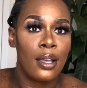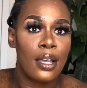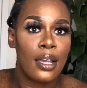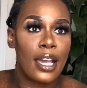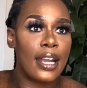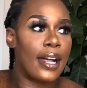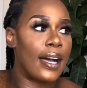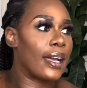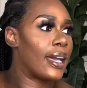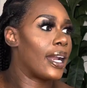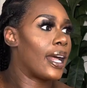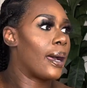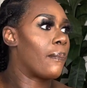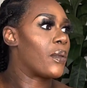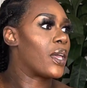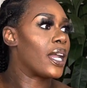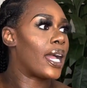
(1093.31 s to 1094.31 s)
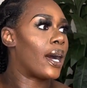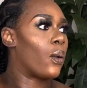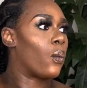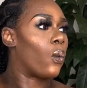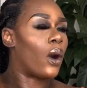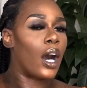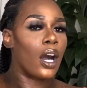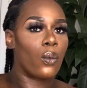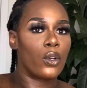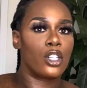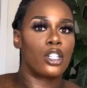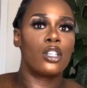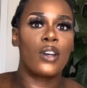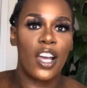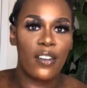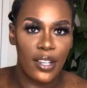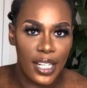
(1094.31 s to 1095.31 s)
Can I walk with
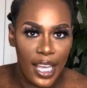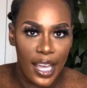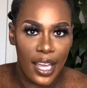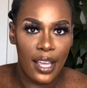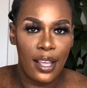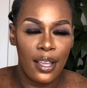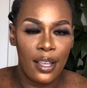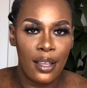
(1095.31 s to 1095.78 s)
you every day?